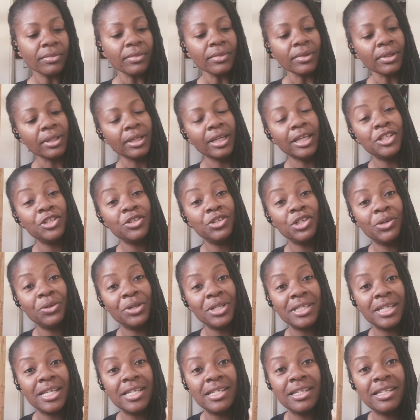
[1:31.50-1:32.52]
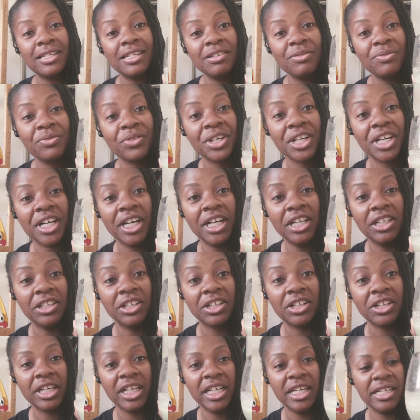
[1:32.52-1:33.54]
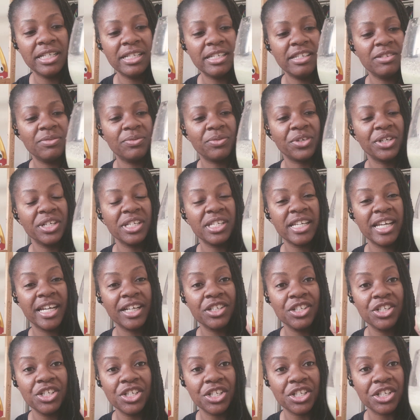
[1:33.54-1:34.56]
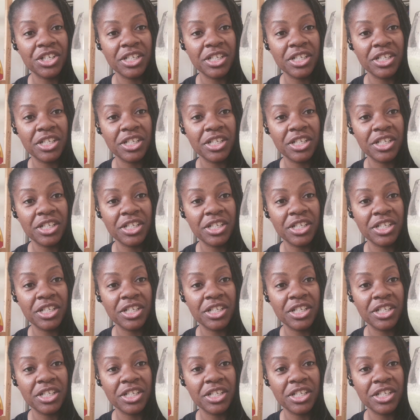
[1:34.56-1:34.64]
as you notice, it's a different color and a different texture.